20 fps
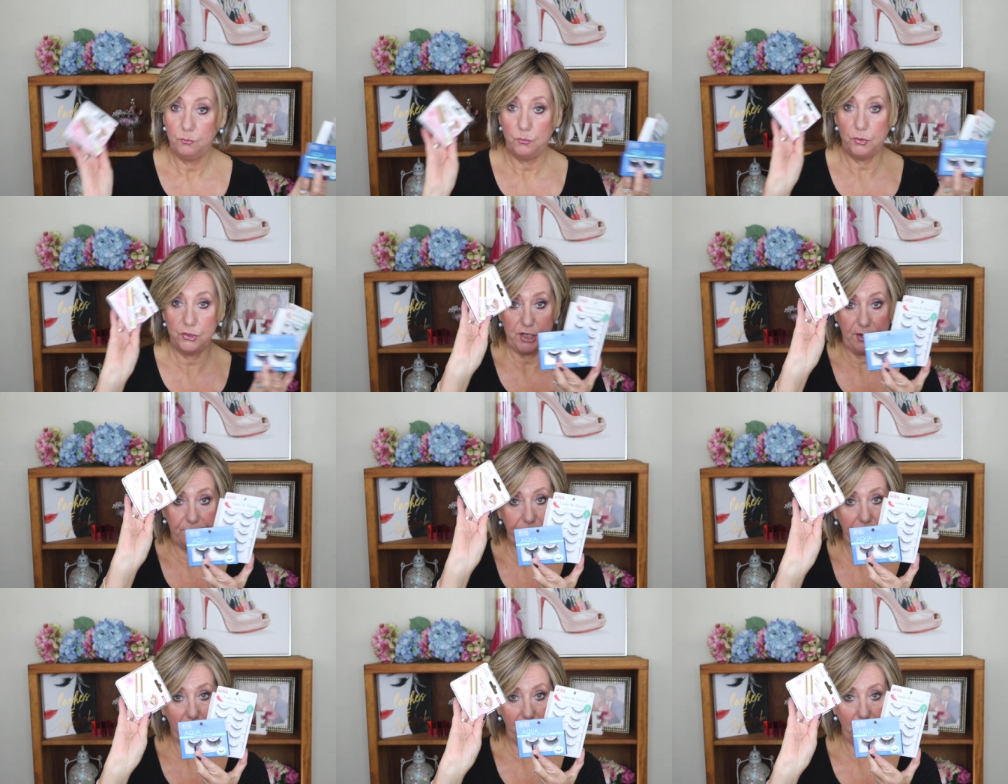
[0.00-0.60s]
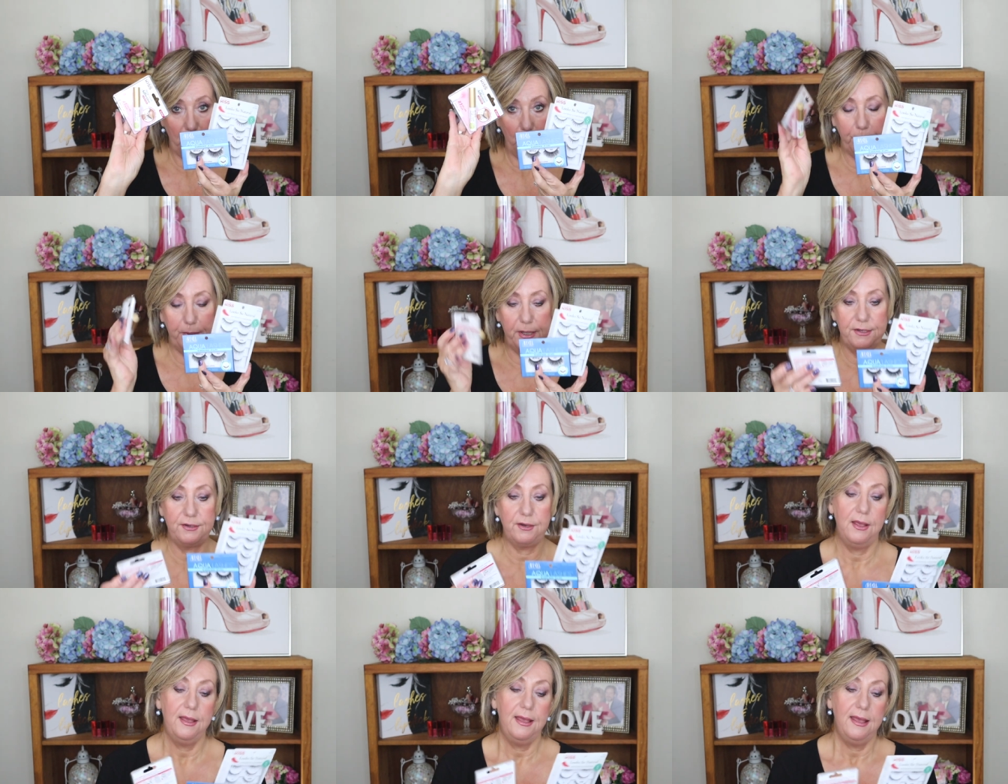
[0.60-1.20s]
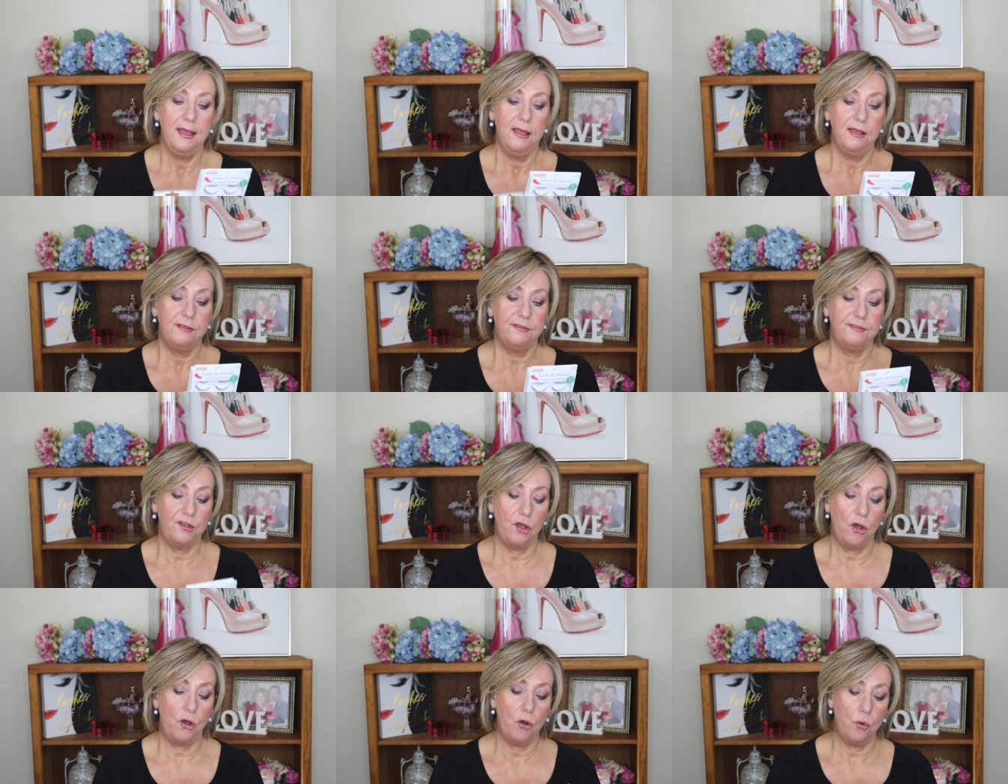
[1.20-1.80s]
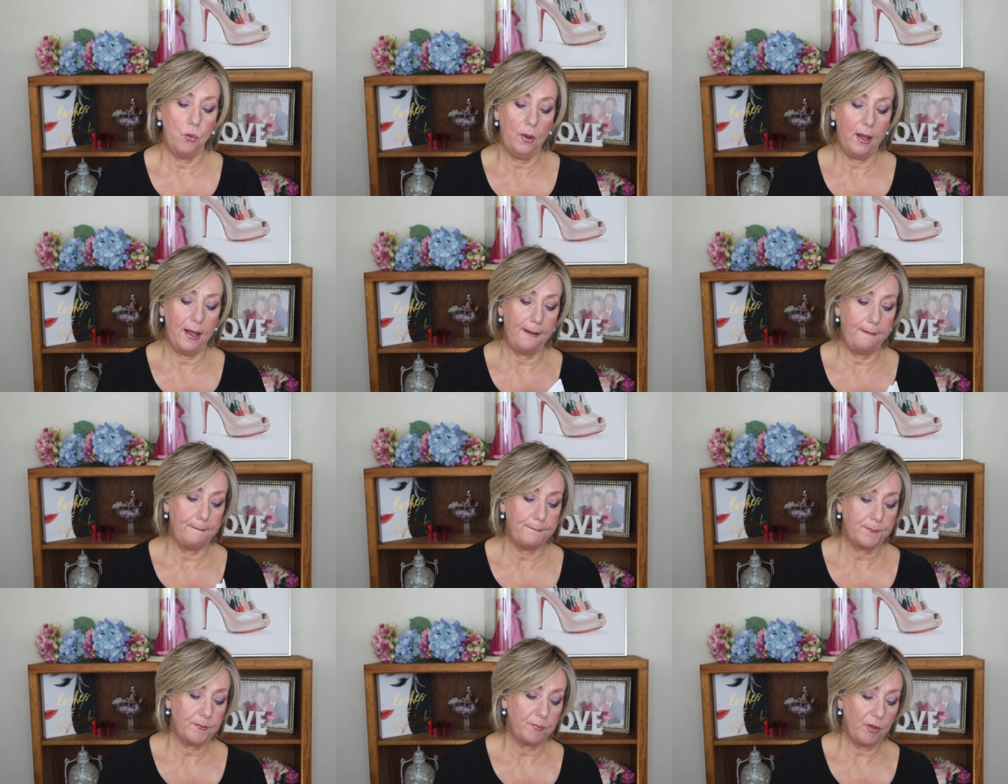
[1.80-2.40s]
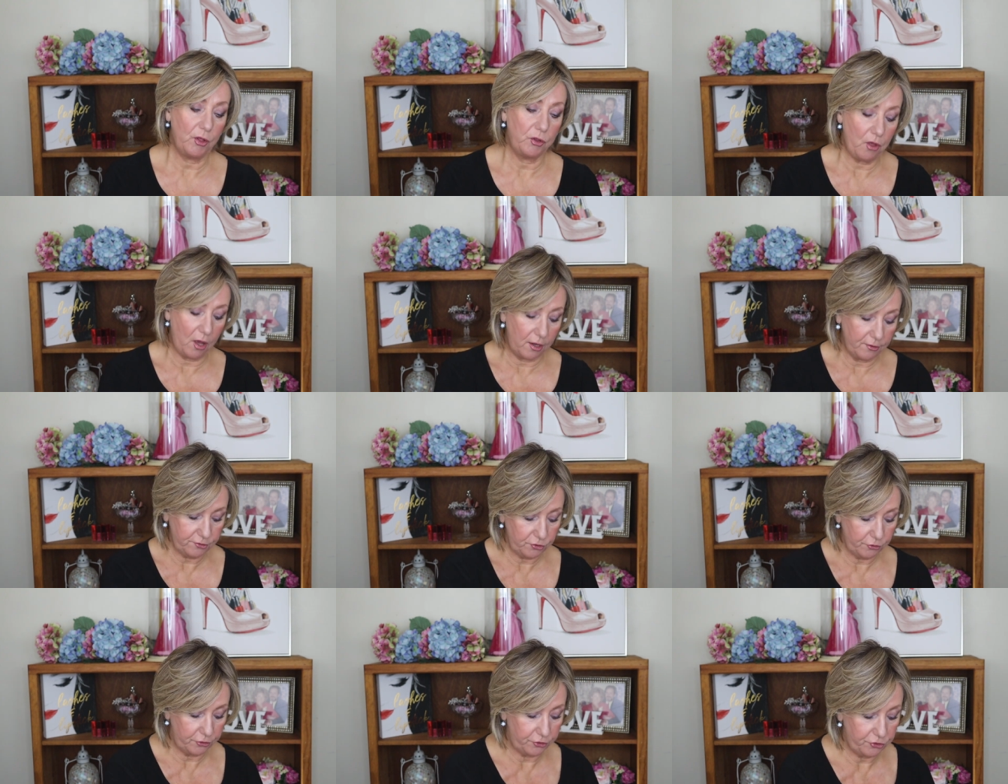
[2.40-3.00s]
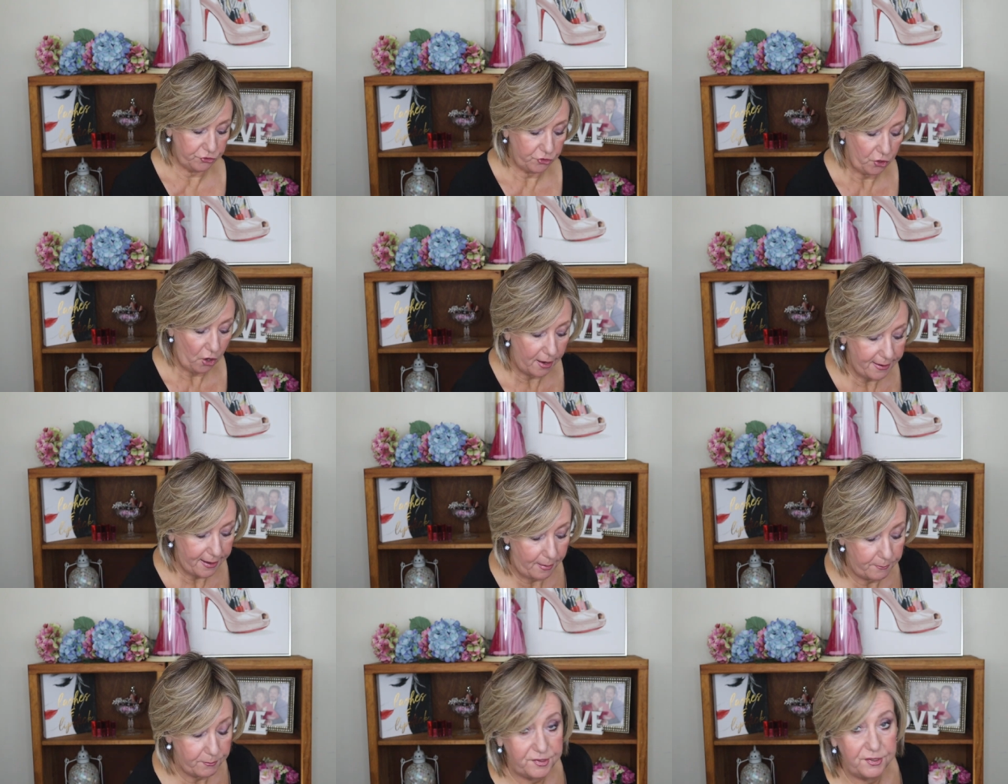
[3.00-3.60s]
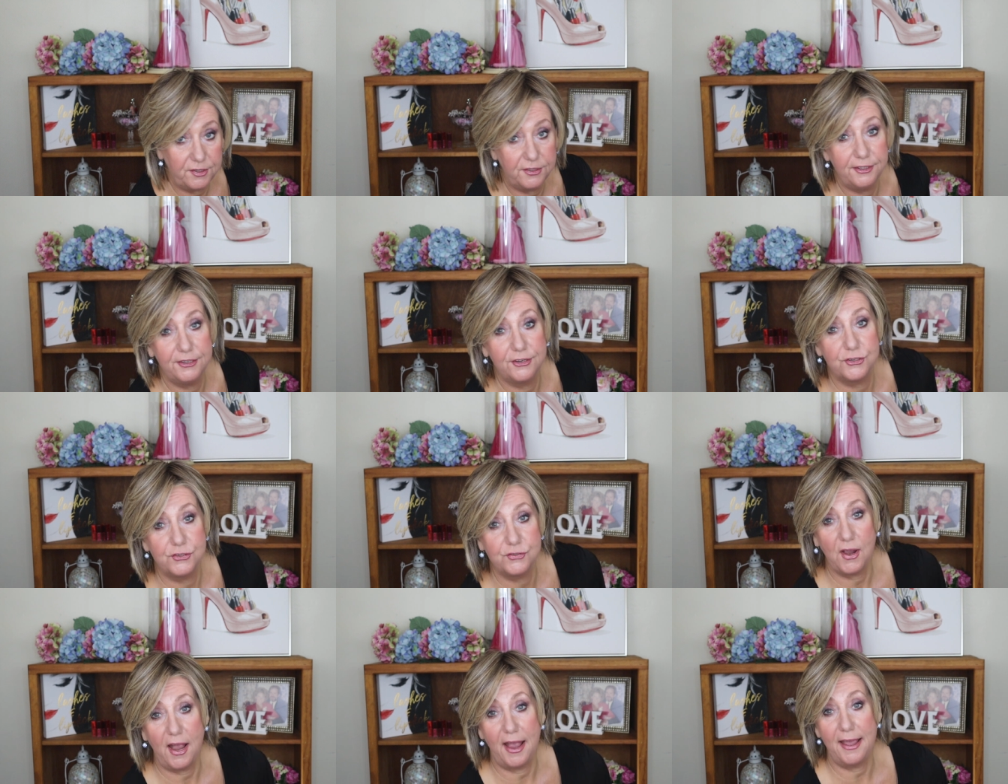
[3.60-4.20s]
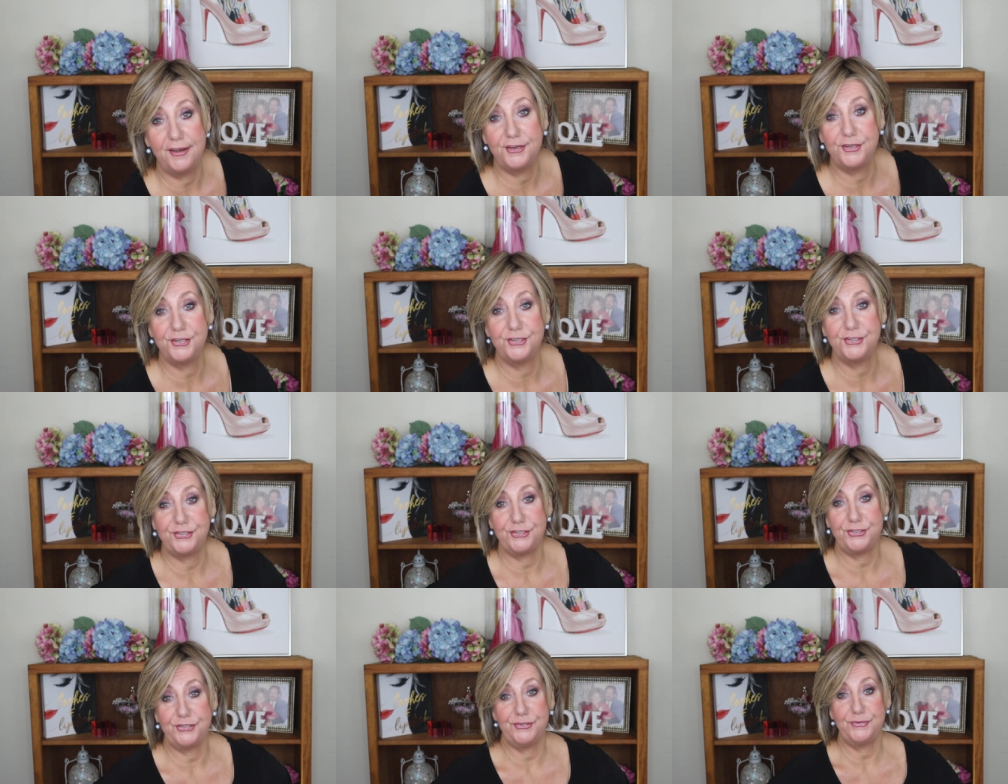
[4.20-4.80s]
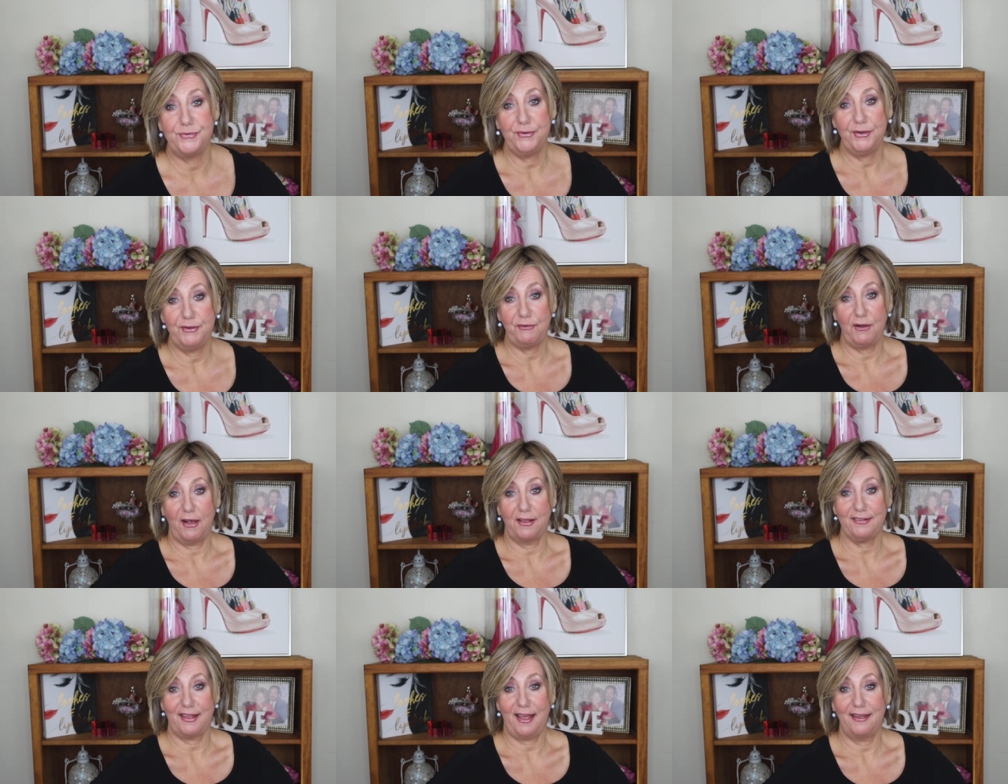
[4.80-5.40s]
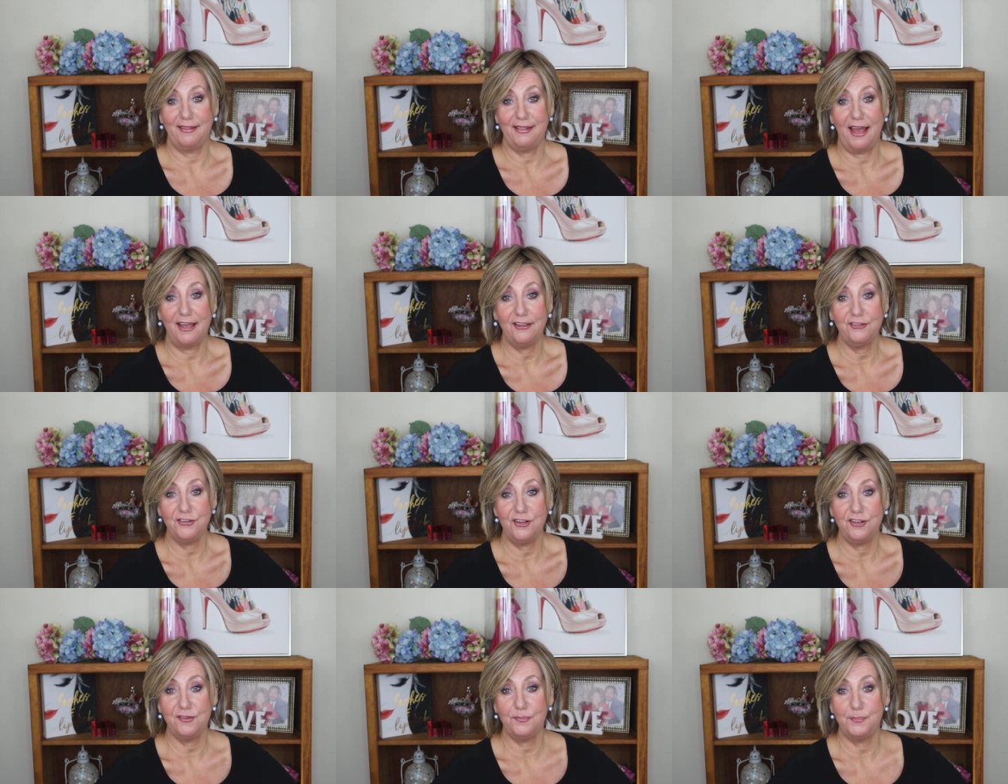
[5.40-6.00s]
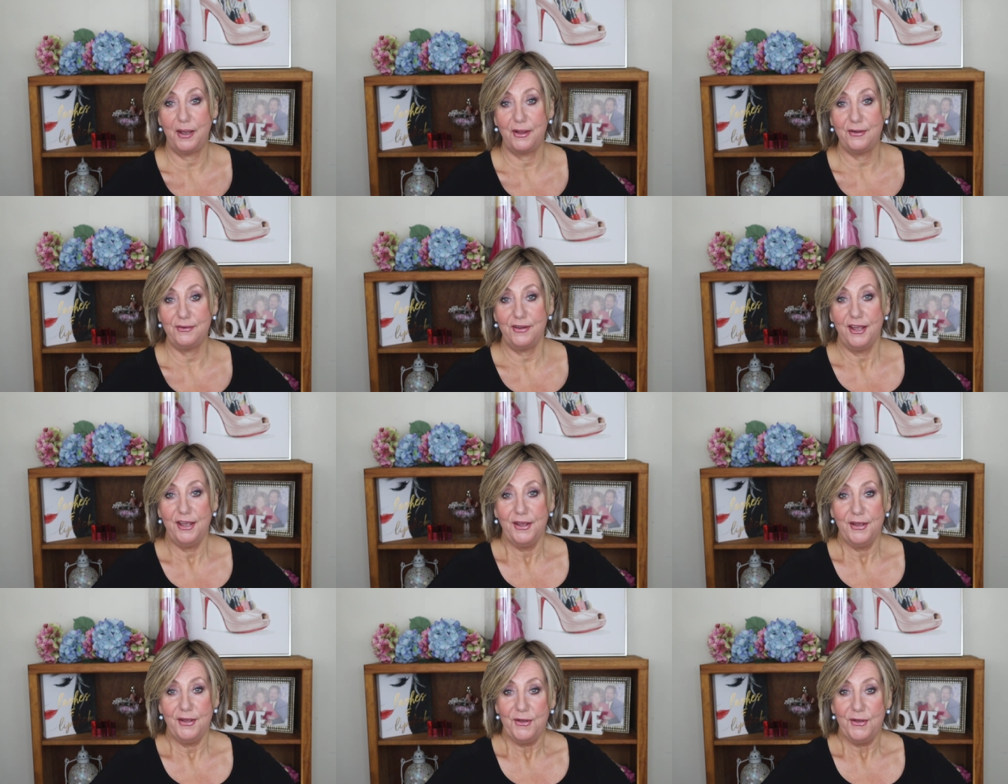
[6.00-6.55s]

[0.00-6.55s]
which I have not opened. So long story short, I'm still going to try to do false eyelashes, but